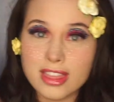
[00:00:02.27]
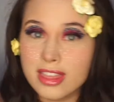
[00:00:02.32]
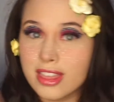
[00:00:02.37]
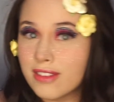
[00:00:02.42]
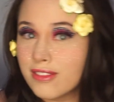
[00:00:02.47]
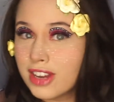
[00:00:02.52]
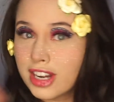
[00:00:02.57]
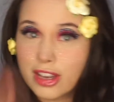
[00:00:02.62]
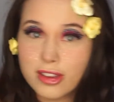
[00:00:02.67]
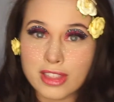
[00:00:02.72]

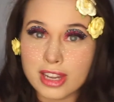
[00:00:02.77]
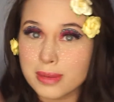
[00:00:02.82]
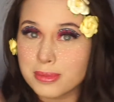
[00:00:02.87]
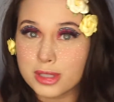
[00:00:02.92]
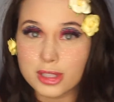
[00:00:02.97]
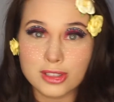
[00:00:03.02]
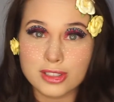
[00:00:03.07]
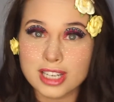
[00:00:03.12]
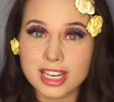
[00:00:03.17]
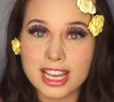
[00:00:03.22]
The video that I'm
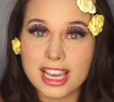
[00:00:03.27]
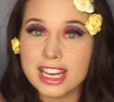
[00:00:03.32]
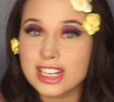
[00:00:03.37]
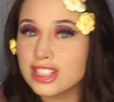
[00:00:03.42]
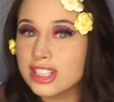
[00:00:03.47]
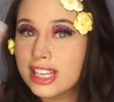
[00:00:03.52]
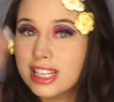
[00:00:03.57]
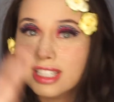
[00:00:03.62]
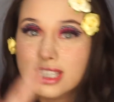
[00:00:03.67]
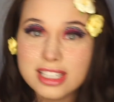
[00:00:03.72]
doing today
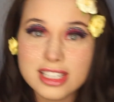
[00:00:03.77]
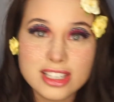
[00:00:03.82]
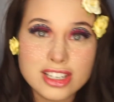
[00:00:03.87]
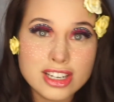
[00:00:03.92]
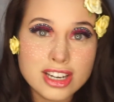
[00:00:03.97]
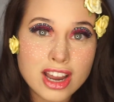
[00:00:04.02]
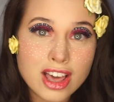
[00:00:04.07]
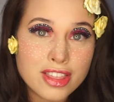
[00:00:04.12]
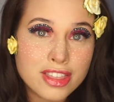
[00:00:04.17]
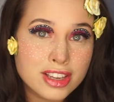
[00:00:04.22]
actually has
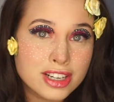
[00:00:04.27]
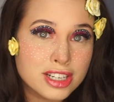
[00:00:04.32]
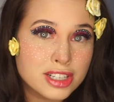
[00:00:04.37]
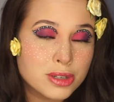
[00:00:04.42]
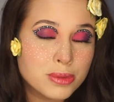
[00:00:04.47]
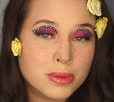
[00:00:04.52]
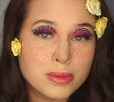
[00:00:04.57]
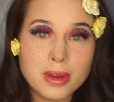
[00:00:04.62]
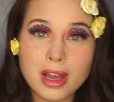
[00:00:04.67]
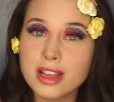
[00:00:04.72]
nothing to
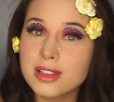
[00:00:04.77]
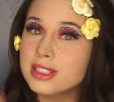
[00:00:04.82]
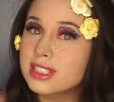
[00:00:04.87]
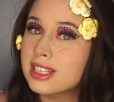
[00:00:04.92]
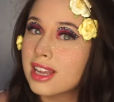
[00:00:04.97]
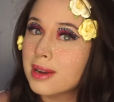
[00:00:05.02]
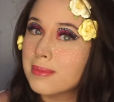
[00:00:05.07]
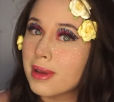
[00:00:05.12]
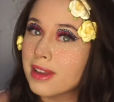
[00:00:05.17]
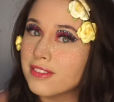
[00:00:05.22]
do with
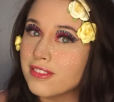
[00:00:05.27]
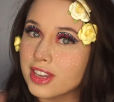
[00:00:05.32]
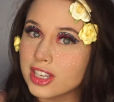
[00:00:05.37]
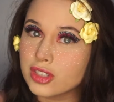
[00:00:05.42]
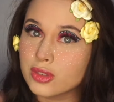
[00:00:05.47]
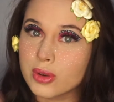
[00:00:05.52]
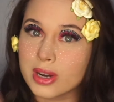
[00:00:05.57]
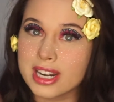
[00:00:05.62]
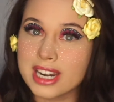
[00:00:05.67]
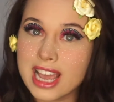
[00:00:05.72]
what's on my
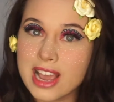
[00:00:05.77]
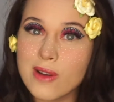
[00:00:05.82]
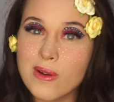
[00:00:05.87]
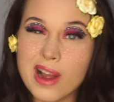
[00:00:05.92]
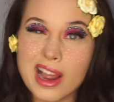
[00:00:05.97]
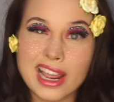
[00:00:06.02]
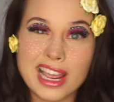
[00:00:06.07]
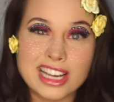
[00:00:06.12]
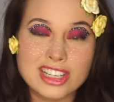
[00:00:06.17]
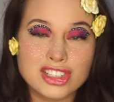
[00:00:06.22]
face right now.
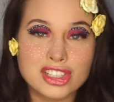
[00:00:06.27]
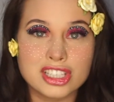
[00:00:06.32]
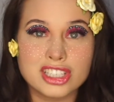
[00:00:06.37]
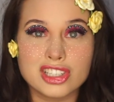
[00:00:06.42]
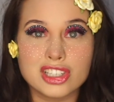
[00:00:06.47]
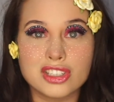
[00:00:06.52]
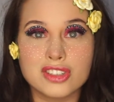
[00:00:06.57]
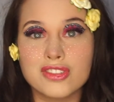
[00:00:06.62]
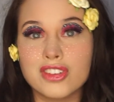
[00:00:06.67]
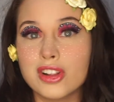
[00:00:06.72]
I actually
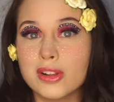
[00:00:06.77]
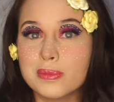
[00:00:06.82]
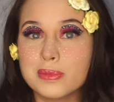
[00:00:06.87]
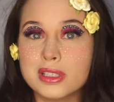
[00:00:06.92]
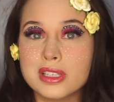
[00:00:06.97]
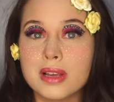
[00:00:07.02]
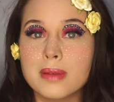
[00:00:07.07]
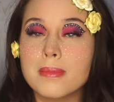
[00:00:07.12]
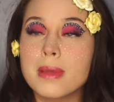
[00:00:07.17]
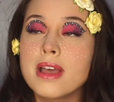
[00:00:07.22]
just filmed
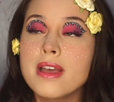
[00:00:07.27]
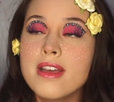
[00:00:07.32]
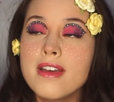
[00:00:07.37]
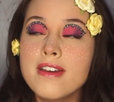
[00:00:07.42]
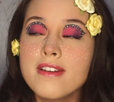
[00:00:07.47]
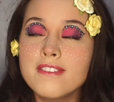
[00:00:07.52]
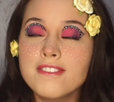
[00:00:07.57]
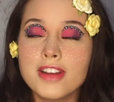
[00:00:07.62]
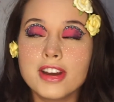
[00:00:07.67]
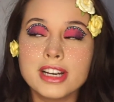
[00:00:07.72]
some
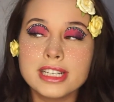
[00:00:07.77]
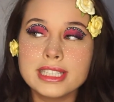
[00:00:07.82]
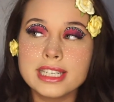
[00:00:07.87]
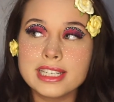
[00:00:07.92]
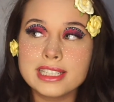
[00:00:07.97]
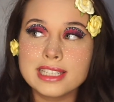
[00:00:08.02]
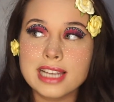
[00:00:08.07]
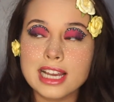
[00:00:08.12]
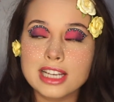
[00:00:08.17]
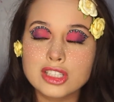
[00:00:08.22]
fairy
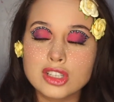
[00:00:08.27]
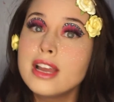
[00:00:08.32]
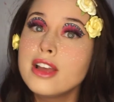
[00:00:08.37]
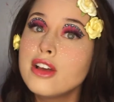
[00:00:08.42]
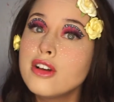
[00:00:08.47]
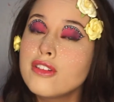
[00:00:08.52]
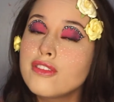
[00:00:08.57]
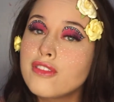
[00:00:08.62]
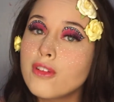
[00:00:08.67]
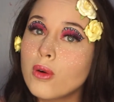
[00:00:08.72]
TikToks
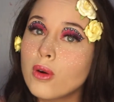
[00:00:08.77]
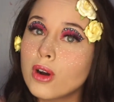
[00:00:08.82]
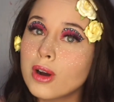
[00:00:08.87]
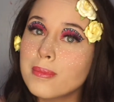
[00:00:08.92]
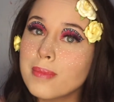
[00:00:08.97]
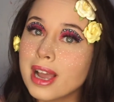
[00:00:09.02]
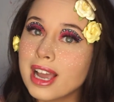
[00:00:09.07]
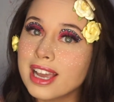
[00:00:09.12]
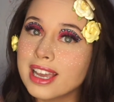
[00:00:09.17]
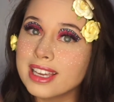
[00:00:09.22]
for
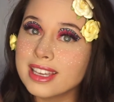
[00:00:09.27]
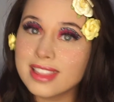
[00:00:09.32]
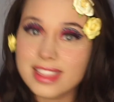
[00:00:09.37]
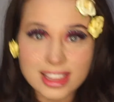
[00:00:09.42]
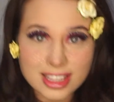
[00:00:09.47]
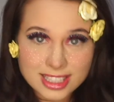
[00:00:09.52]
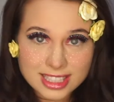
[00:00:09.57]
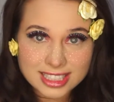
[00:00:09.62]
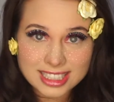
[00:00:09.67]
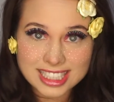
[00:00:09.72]
my
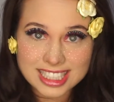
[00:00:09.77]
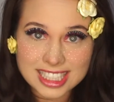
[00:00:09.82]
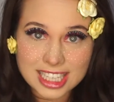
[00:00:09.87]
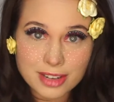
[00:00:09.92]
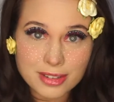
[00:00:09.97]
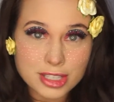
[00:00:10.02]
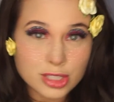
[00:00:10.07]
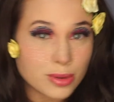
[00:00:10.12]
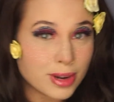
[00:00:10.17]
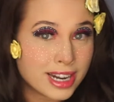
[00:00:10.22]

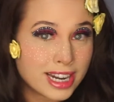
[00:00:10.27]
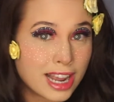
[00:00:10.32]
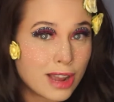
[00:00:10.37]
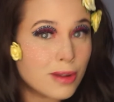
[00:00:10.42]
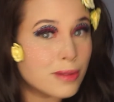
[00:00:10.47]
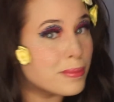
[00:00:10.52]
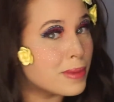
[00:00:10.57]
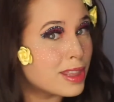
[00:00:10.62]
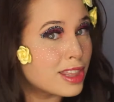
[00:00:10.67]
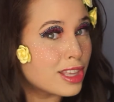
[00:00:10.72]
series right now
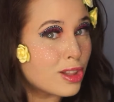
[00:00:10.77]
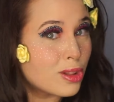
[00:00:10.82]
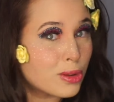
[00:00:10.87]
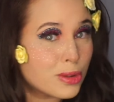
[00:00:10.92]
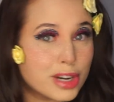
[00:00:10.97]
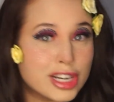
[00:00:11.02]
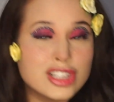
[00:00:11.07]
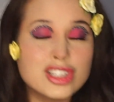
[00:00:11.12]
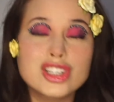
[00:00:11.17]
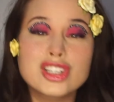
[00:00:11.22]
on mythical
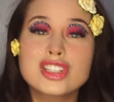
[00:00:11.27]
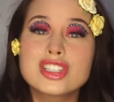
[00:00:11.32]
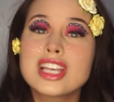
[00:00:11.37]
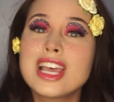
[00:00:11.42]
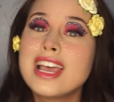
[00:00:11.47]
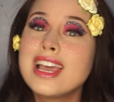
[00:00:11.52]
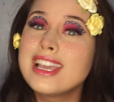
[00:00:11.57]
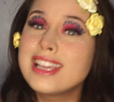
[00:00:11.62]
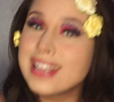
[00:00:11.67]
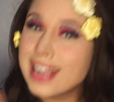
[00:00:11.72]
creatures.
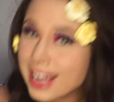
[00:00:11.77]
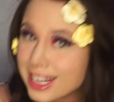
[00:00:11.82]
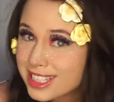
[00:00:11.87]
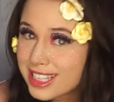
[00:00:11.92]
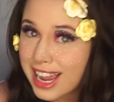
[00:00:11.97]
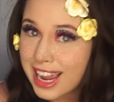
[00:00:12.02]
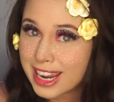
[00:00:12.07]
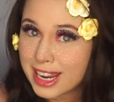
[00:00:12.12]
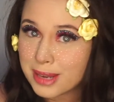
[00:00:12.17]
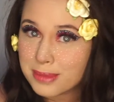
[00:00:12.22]
Yes,
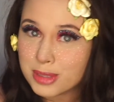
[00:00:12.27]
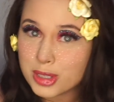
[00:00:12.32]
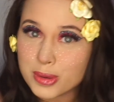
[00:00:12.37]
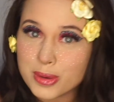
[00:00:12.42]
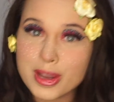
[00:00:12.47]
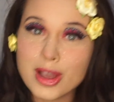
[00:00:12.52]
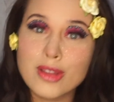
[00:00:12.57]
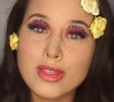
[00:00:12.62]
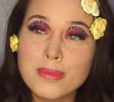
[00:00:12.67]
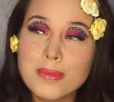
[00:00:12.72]
I am
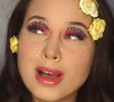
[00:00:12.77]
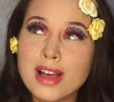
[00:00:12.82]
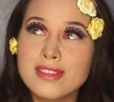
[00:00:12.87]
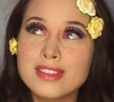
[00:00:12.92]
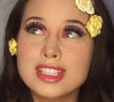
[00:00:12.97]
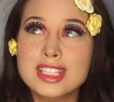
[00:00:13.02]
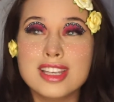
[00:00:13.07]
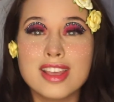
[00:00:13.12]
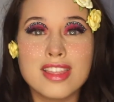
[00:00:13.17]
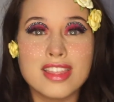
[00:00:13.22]
doing all the
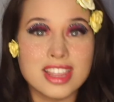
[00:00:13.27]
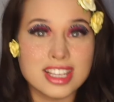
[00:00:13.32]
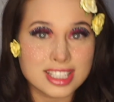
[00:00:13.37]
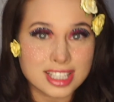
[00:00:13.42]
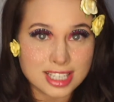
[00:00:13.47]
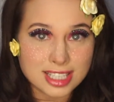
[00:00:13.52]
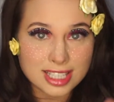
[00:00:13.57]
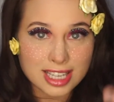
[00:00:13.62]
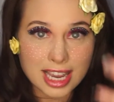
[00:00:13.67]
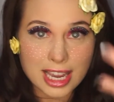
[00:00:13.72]
months. This
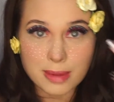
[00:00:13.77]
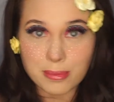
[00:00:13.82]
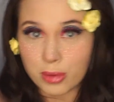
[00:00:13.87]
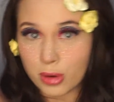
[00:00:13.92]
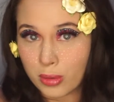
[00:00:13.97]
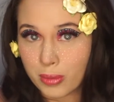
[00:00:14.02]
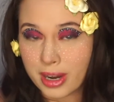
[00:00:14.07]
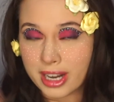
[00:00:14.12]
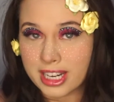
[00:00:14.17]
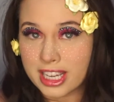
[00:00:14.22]
is
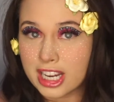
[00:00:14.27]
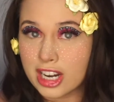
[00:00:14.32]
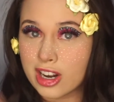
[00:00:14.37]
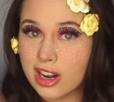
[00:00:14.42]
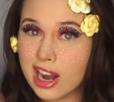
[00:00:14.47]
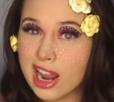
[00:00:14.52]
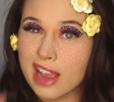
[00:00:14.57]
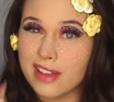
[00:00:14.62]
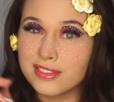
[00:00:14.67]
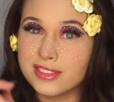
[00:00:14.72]
April right
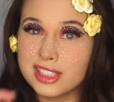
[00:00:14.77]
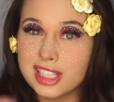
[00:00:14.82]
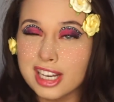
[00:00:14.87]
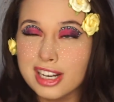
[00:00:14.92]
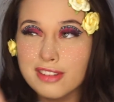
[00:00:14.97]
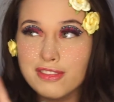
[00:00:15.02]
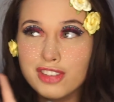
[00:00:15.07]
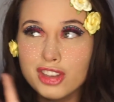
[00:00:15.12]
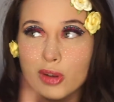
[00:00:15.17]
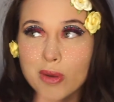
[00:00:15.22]
here. I've
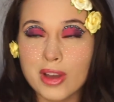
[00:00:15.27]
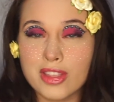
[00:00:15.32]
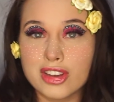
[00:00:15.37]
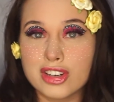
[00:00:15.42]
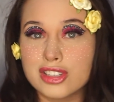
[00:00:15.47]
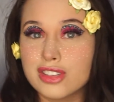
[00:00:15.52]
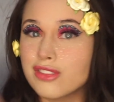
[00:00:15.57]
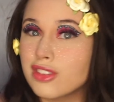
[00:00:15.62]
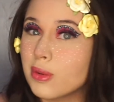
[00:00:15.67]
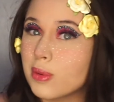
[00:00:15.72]
done a few
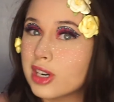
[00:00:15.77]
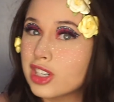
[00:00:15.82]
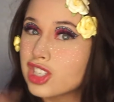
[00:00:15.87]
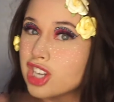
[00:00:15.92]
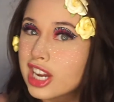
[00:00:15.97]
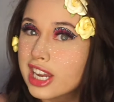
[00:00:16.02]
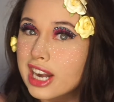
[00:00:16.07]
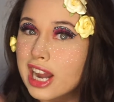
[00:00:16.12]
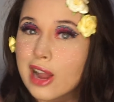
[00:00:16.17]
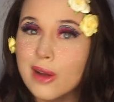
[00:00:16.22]
others if you want to
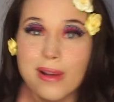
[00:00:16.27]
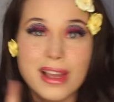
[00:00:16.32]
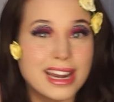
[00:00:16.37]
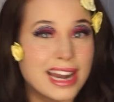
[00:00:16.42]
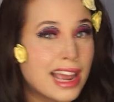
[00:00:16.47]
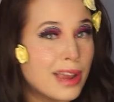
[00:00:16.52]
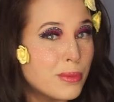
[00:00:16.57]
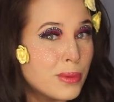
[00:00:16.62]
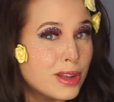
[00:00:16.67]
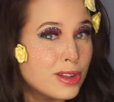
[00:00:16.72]
check it out, and
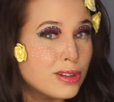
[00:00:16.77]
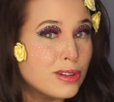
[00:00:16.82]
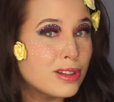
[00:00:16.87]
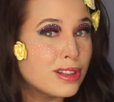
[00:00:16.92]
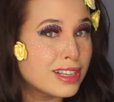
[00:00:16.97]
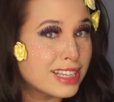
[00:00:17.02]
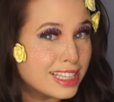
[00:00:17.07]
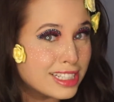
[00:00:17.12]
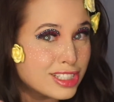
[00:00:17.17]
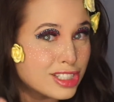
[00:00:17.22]
I
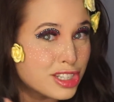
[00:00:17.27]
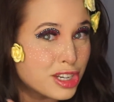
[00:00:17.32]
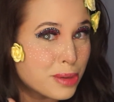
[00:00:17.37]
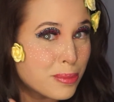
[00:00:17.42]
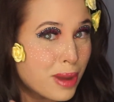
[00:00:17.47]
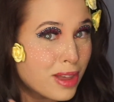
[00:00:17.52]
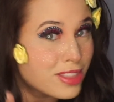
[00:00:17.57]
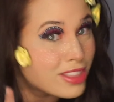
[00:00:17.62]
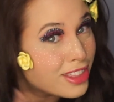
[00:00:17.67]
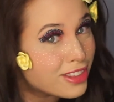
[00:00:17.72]
will get to your
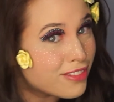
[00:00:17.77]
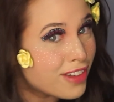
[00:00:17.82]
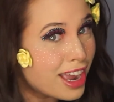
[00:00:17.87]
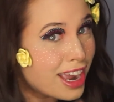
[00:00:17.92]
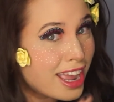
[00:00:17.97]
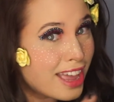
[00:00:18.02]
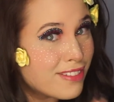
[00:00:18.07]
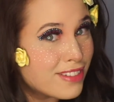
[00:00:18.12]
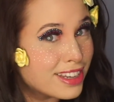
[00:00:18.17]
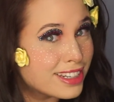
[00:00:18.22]
month if I
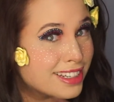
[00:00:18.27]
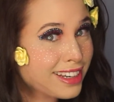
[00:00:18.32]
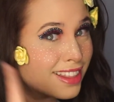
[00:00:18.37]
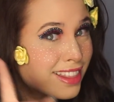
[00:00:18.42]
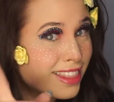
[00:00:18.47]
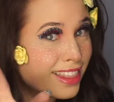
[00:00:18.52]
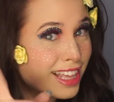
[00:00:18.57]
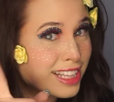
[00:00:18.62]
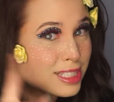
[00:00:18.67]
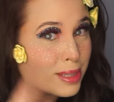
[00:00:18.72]
haven't.
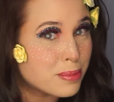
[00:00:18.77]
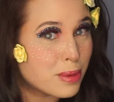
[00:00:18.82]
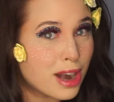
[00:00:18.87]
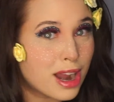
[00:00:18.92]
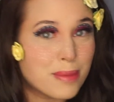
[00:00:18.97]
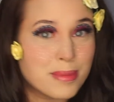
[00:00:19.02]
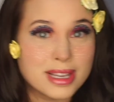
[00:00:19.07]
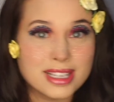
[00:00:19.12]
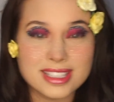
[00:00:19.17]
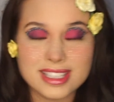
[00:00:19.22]
That's a
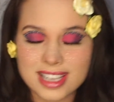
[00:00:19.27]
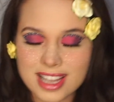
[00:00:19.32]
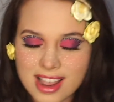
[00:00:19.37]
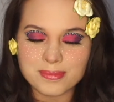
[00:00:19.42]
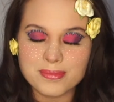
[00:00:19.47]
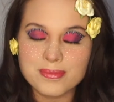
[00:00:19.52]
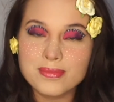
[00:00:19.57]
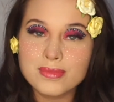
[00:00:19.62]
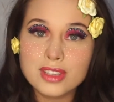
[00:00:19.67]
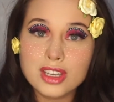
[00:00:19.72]
promise.
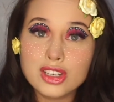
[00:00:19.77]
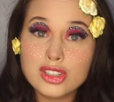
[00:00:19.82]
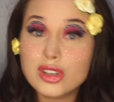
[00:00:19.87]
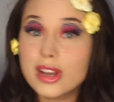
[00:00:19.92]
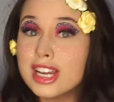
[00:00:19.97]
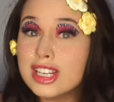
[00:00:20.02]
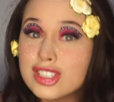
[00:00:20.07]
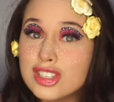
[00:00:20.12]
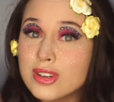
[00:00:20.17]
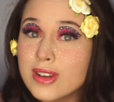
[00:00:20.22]
So
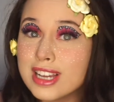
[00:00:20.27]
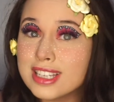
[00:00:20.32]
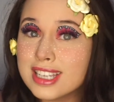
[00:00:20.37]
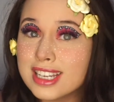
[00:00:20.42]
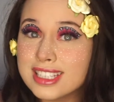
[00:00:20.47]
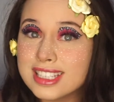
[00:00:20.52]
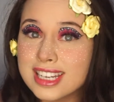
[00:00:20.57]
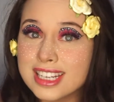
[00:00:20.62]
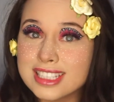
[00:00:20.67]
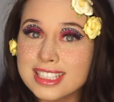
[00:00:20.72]
I asked you guys
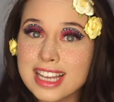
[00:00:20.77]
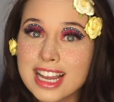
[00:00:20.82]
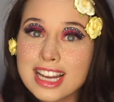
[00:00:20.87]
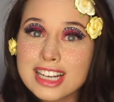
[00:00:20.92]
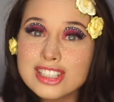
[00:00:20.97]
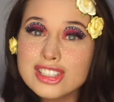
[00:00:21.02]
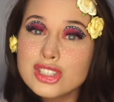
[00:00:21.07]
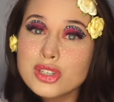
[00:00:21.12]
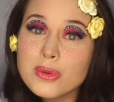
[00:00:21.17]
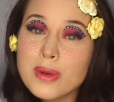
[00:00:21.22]
on
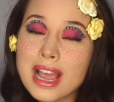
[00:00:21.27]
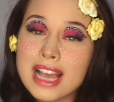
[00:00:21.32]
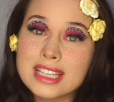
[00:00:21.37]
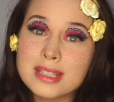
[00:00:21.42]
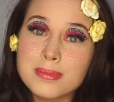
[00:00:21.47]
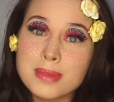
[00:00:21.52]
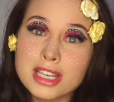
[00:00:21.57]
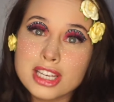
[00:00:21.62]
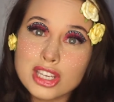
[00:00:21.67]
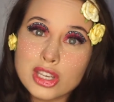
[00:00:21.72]
TikTok to
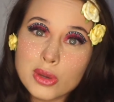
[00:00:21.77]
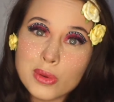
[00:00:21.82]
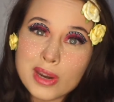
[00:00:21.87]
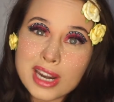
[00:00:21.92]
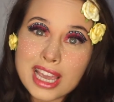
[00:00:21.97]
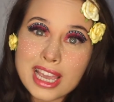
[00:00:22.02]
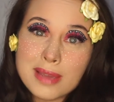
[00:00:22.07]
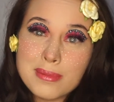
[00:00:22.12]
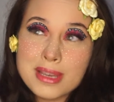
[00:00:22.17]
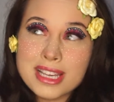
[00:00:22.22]
ask me a
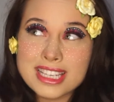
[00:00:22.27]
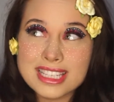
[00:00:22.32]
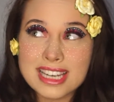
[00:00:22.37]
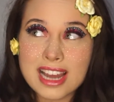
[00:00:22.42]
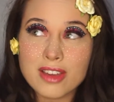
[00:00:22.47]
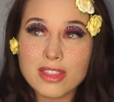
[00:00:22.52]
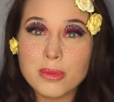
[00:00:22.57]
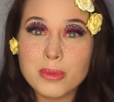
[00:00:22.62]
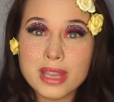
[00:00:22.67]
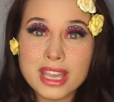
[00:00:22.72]
Q&A because
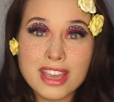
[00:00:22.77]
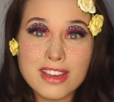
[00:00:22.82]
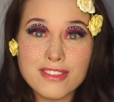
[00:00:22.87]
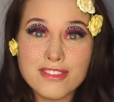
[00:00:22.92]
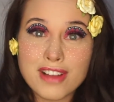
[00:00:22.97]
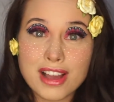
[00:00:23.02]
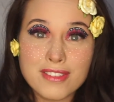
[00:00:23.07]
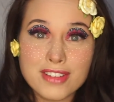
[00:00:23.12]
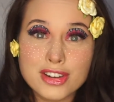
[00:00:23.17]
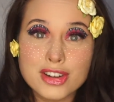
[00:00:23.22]
now that we hit
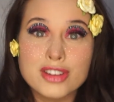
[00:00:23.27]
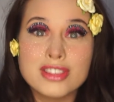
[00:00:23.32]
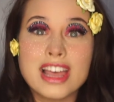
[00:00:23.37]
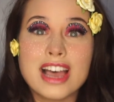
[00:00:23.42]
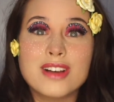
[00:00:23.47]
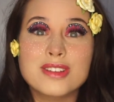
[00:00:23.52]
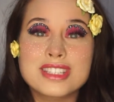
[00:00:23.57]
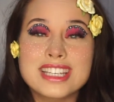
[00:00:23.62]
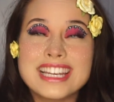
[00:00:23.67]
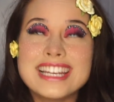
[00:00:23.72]

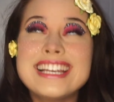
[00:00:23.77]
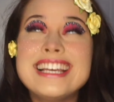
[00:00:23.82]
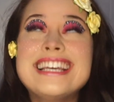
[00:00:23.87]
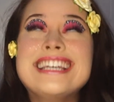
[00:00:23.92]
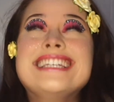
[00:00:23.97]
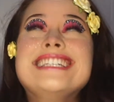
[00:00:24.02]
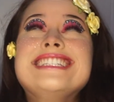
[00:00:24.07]
500,000,